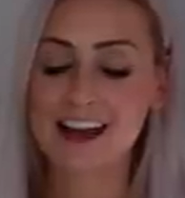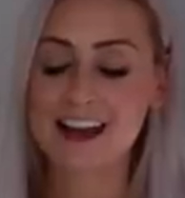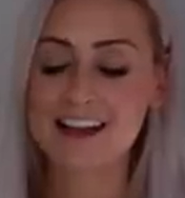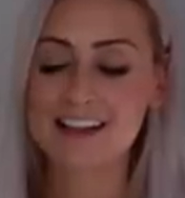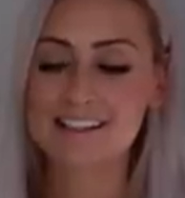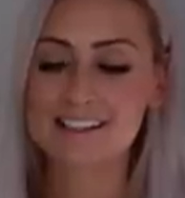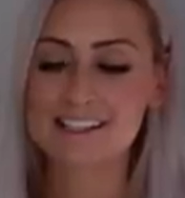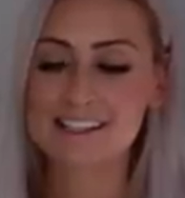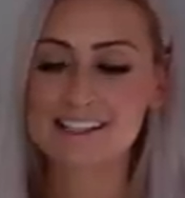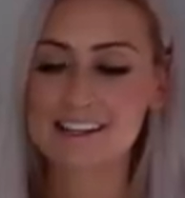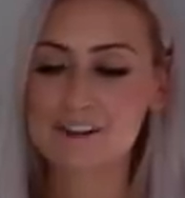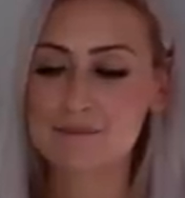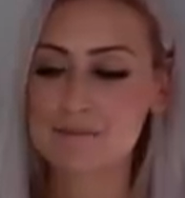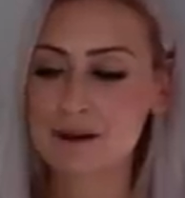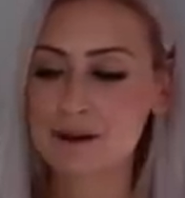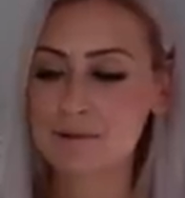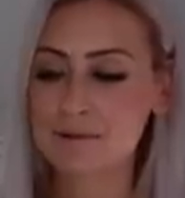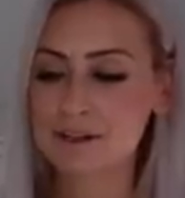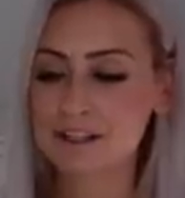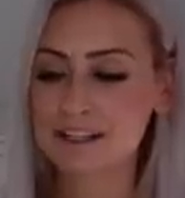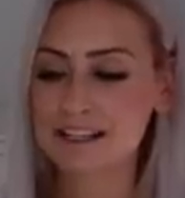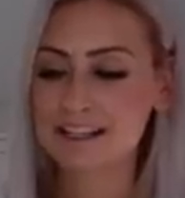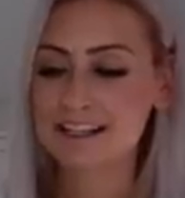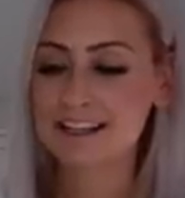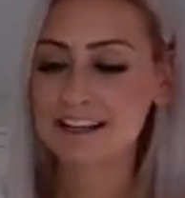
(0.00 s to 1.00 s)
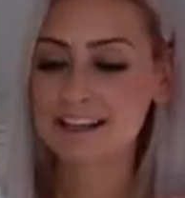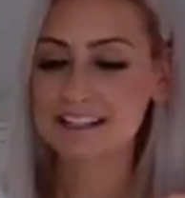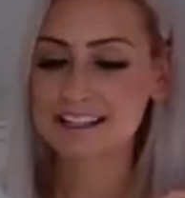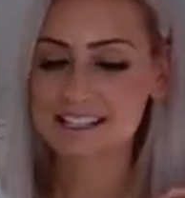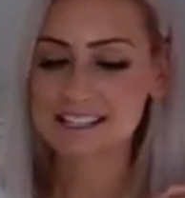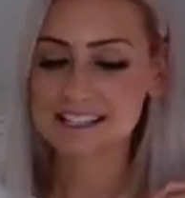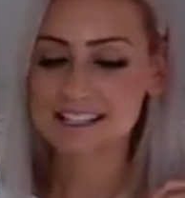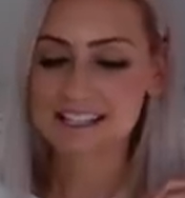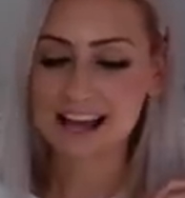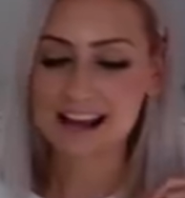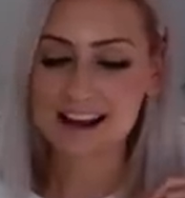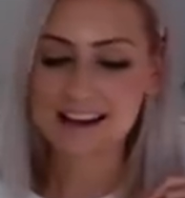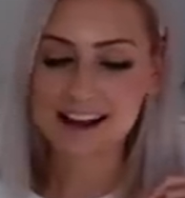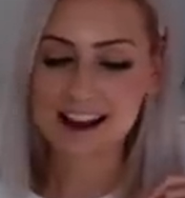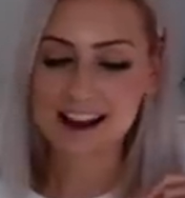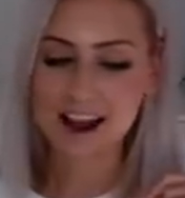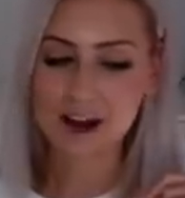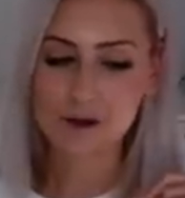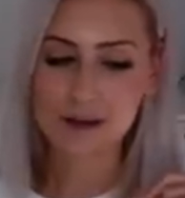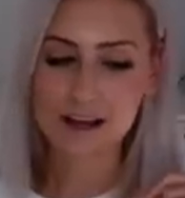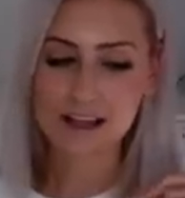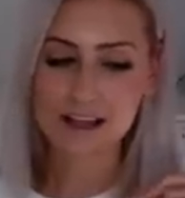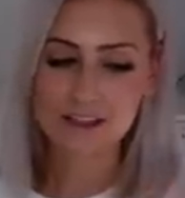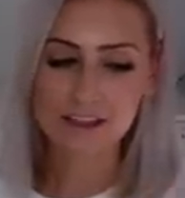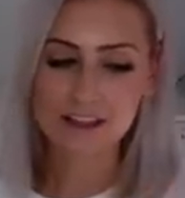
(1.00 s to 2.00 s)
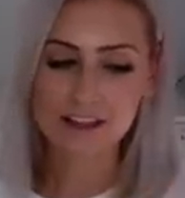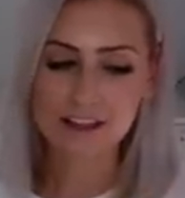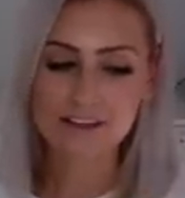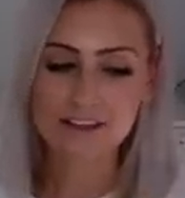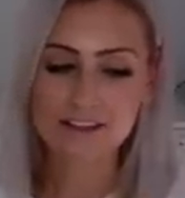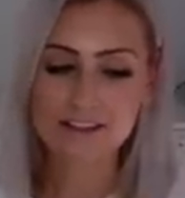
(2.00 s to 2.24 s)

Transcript: And I'm going to get into that now, I think.